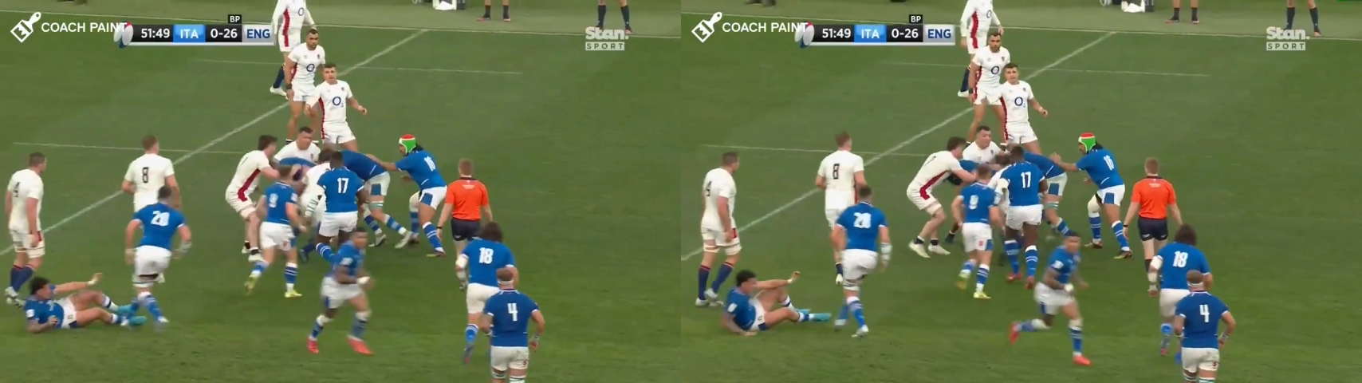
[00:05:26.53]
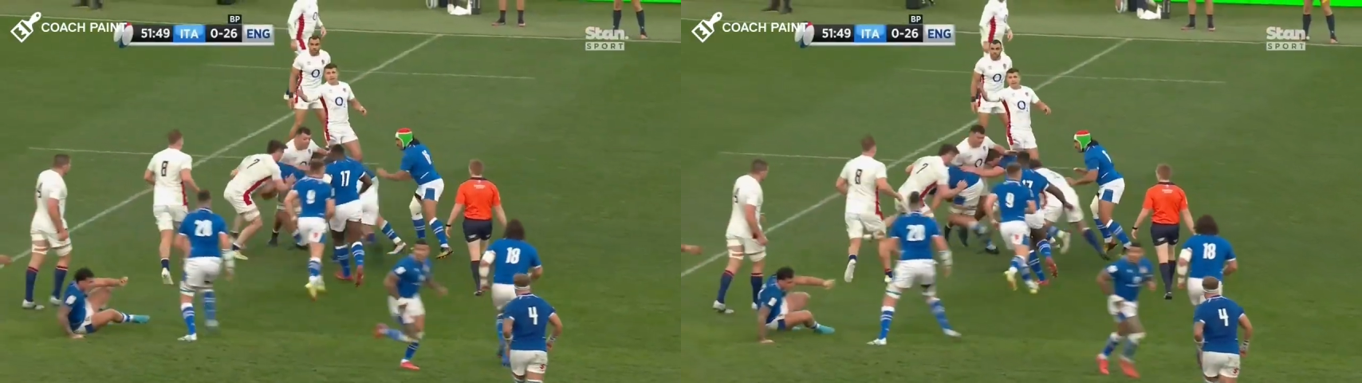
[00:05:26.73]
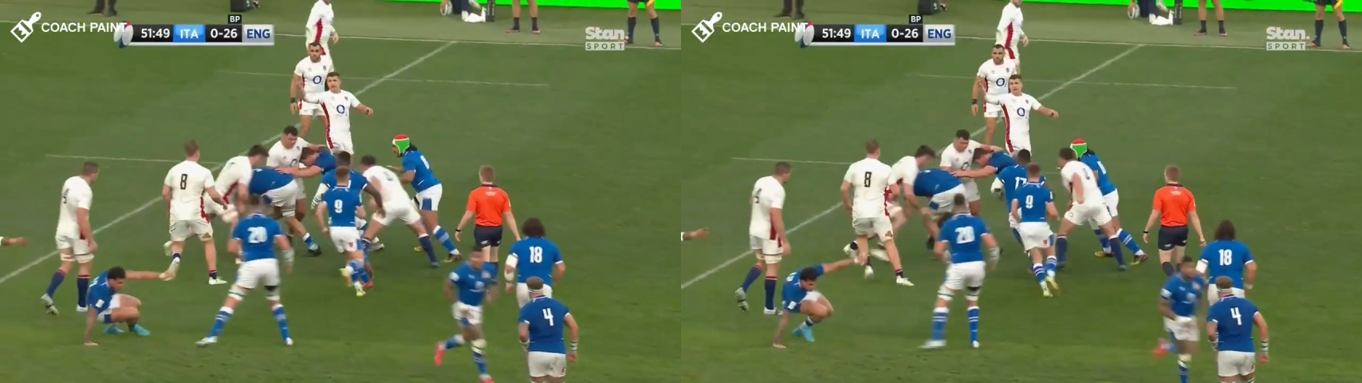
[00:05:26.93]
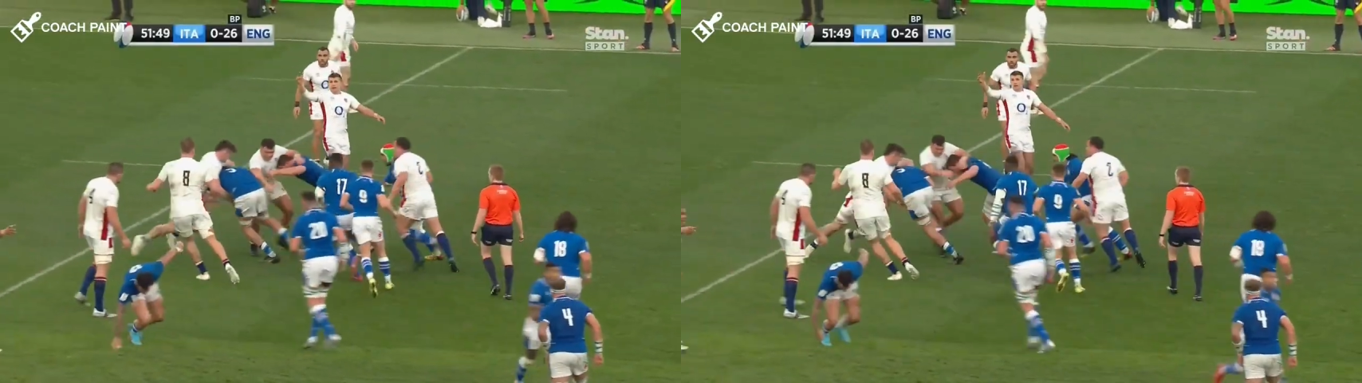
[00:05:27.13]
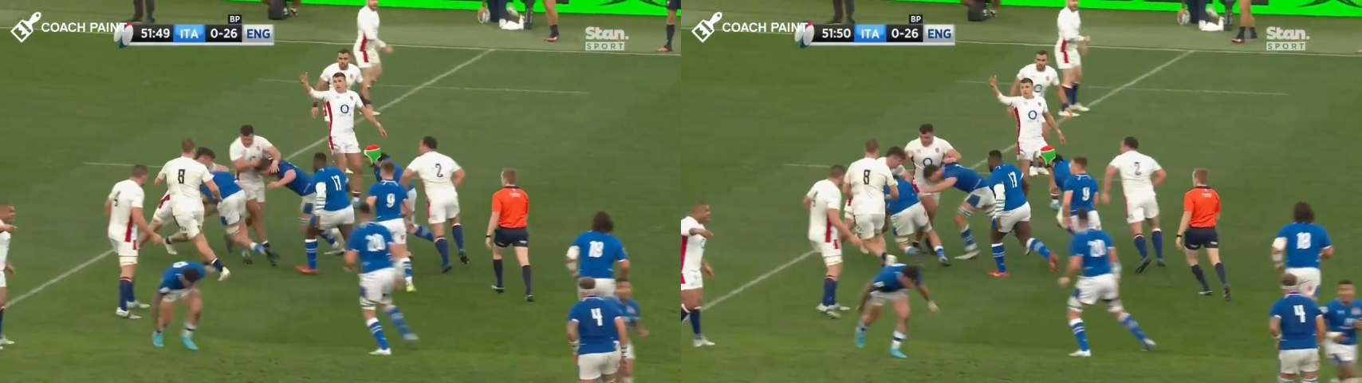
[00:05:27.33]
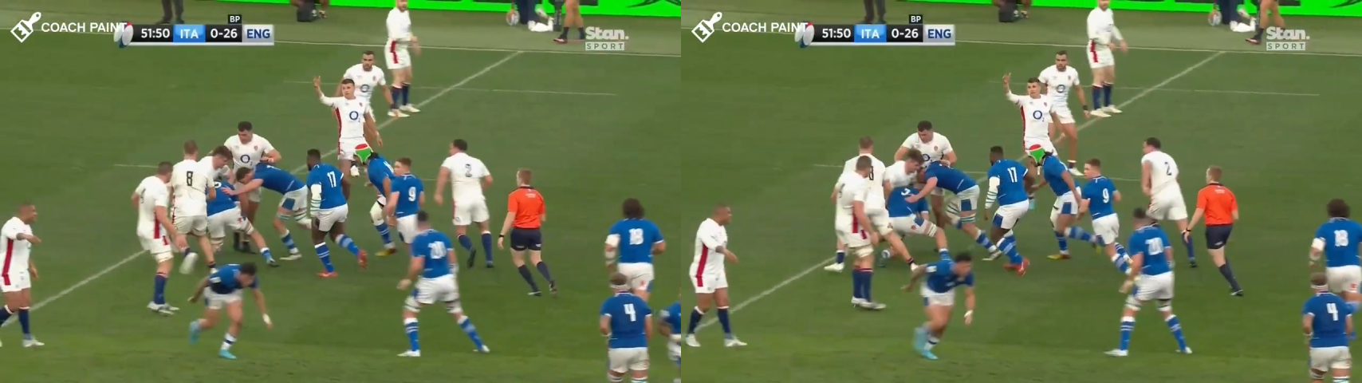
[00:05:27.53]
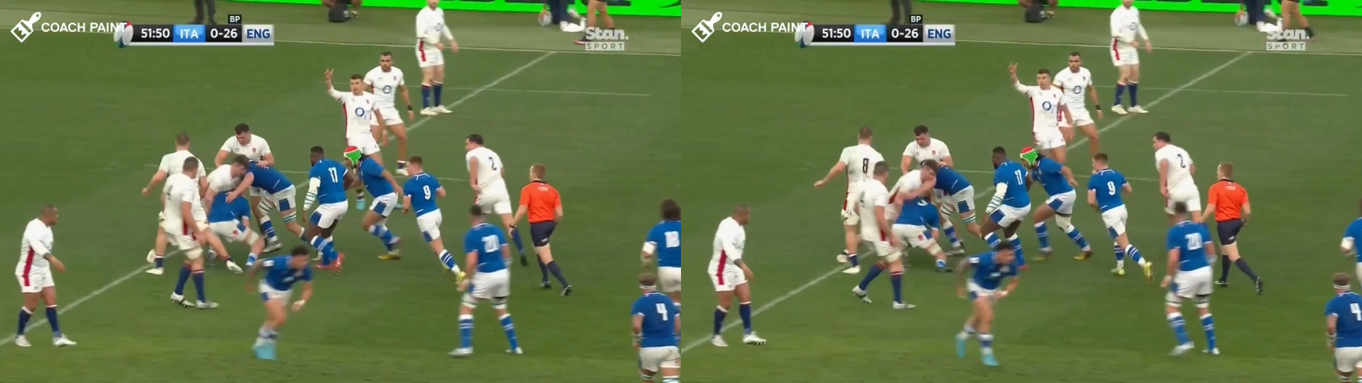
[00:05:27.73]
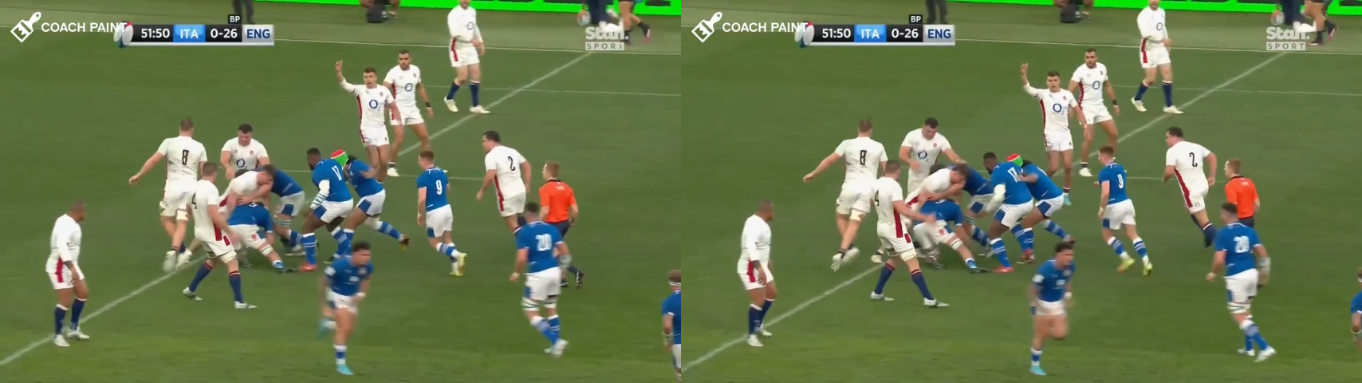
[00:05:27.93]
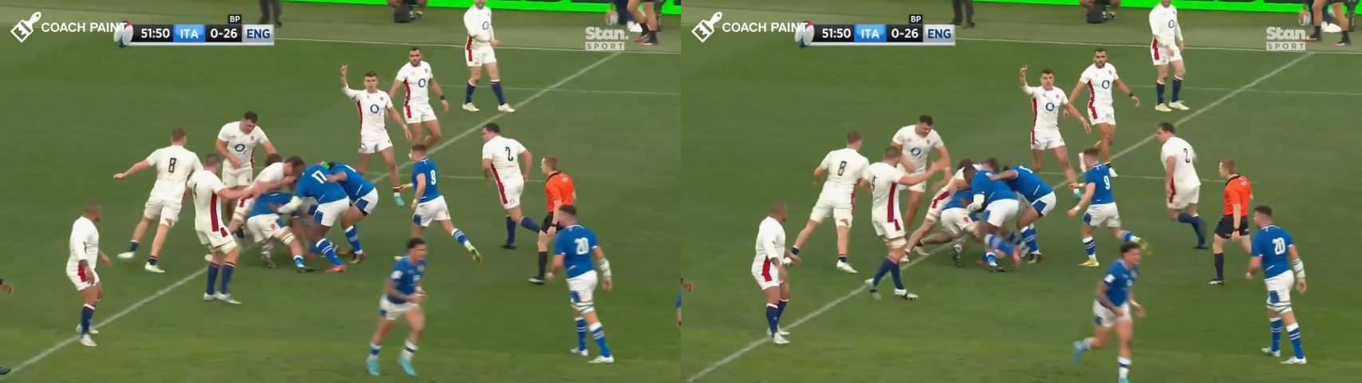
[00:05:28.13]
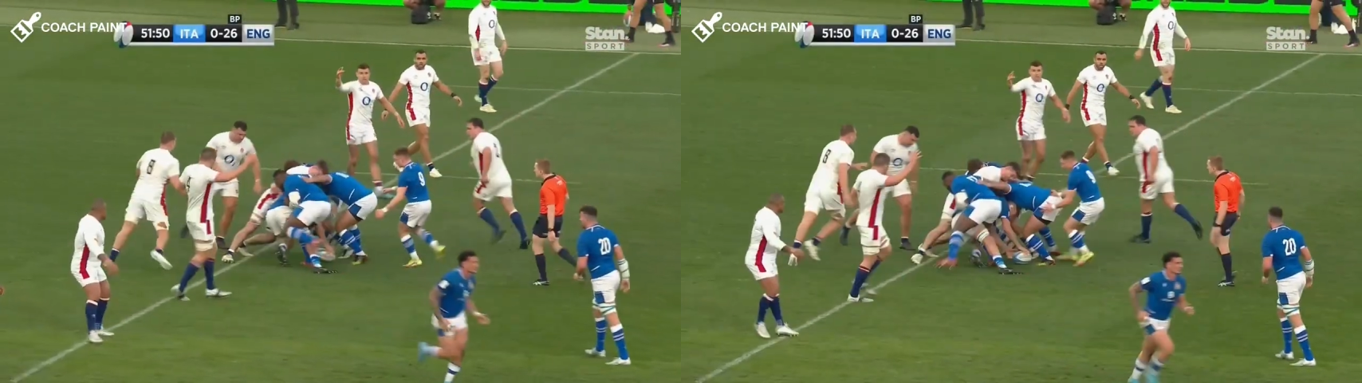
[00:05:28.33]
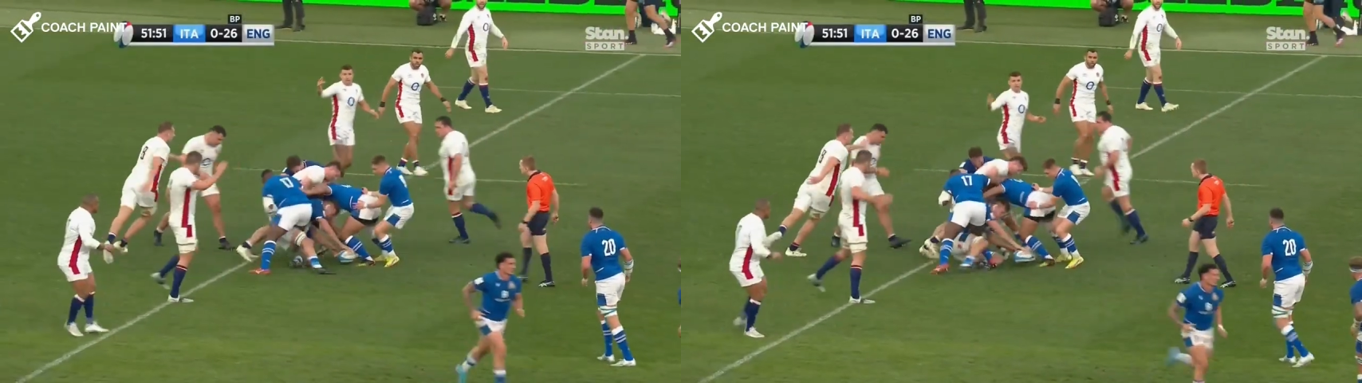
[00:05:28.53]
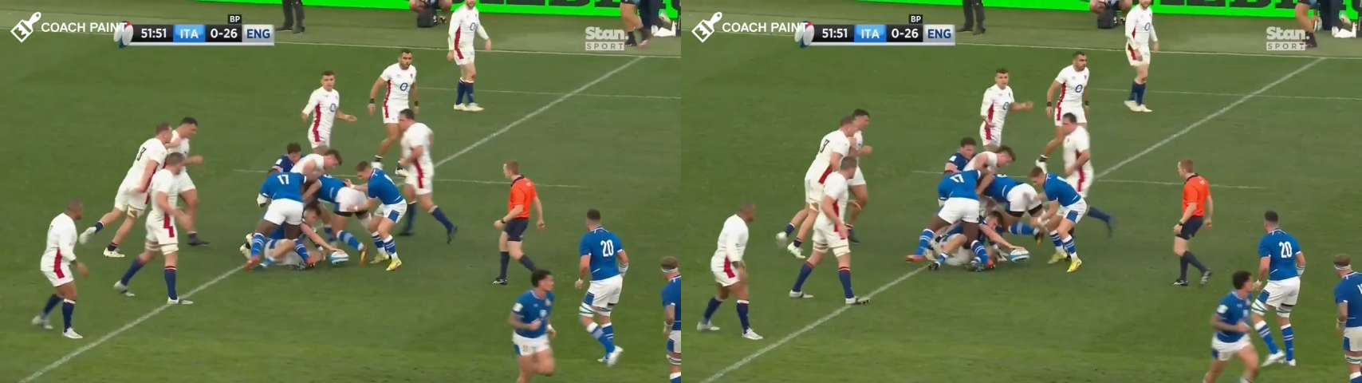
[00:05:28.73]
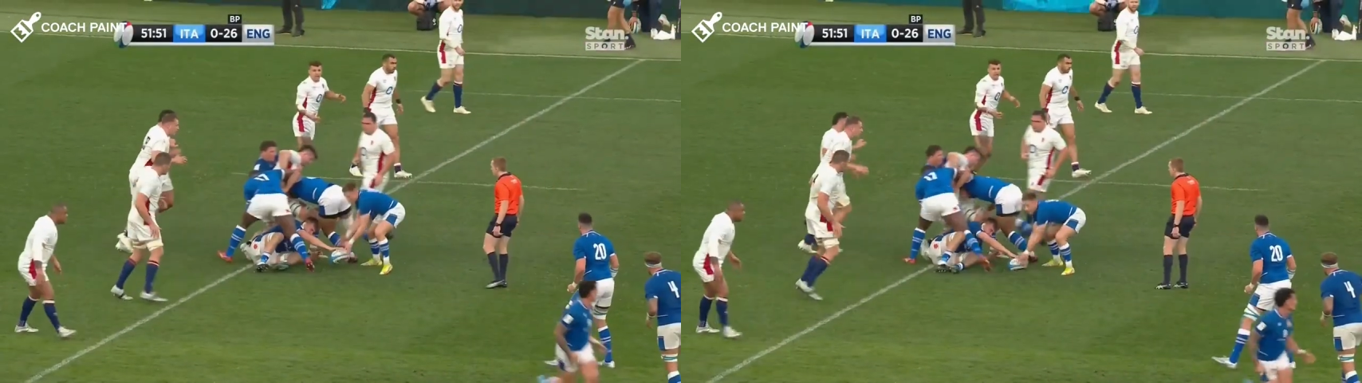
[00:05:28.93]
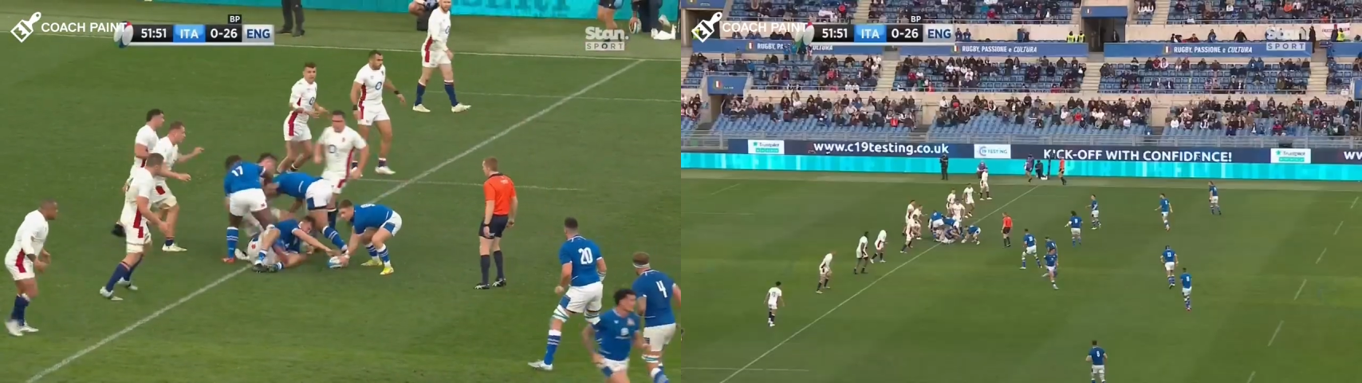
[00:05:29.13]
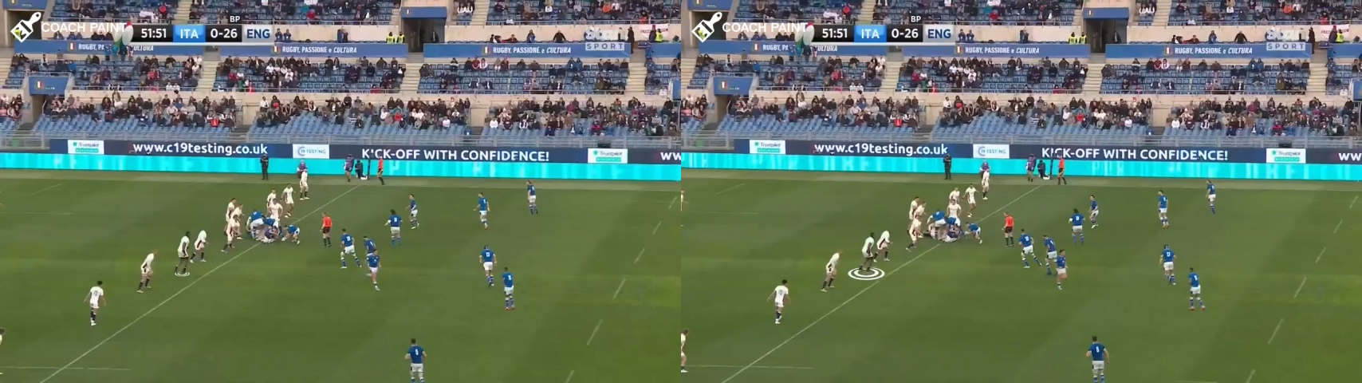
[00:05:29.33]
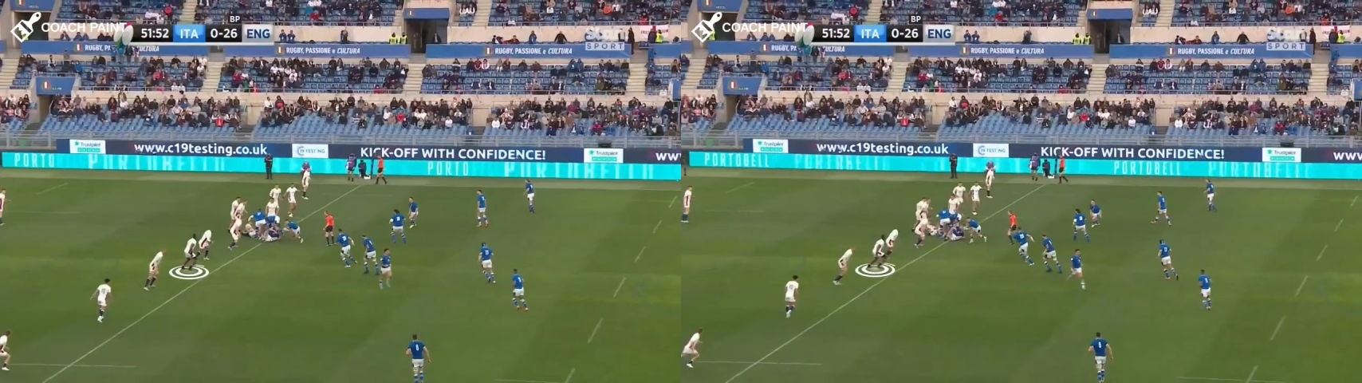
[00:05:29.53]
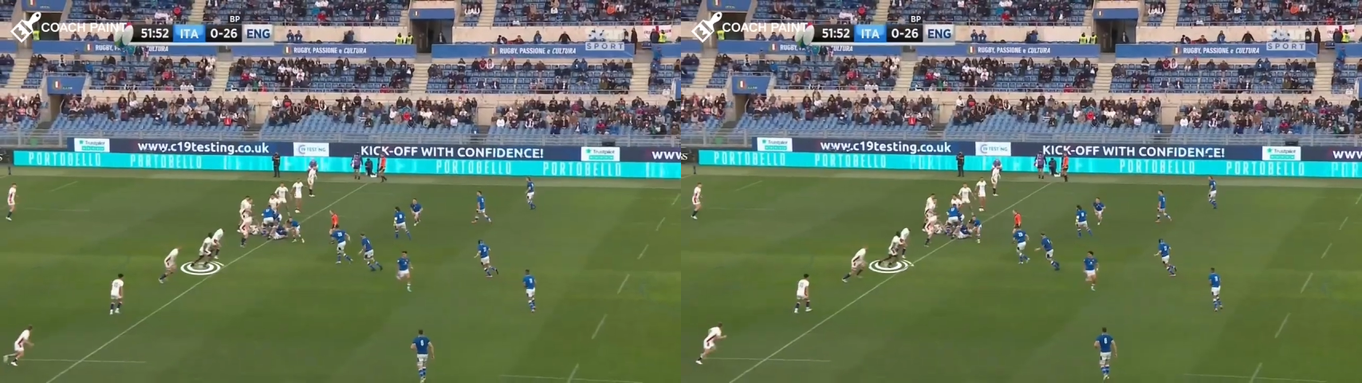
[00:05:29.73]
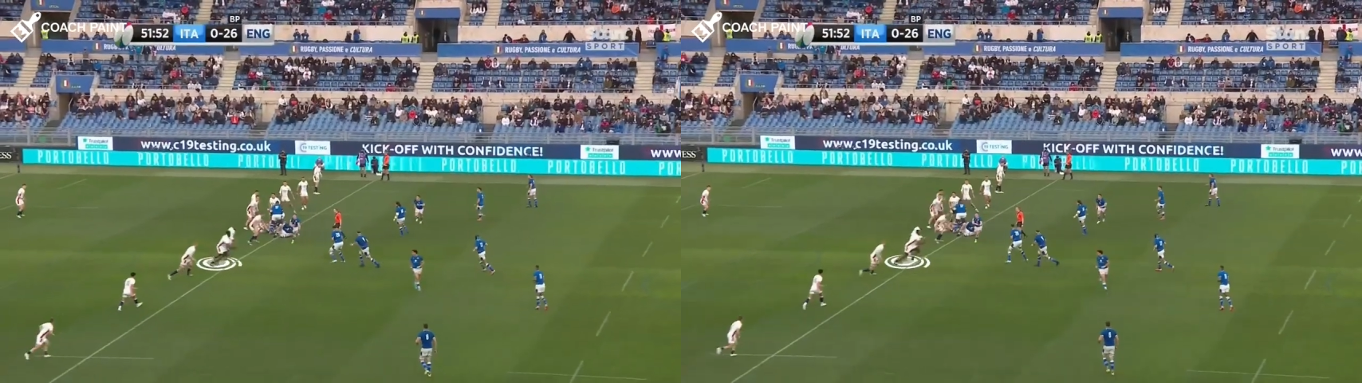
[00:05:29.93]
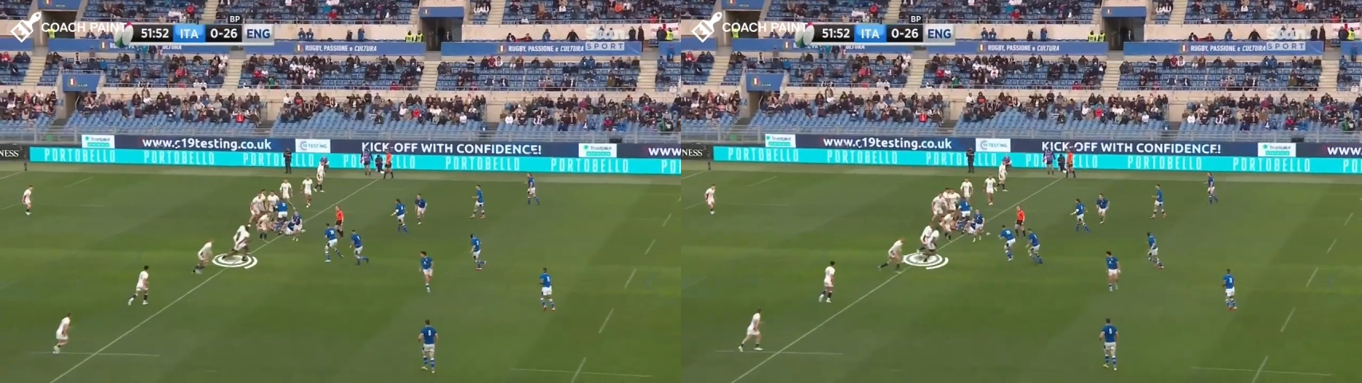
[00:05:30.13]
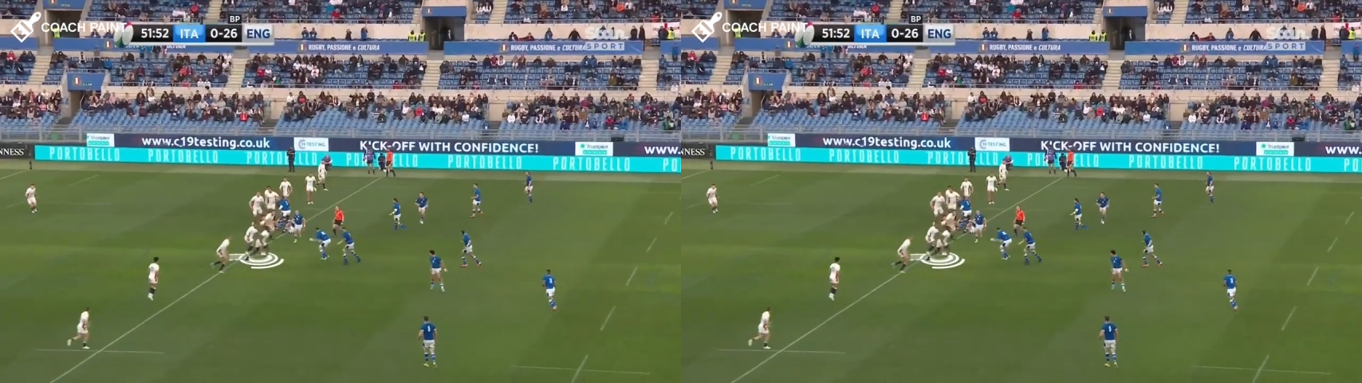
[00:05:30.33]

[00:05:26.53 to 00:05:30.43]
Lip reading: Nobody's mouth can be seen.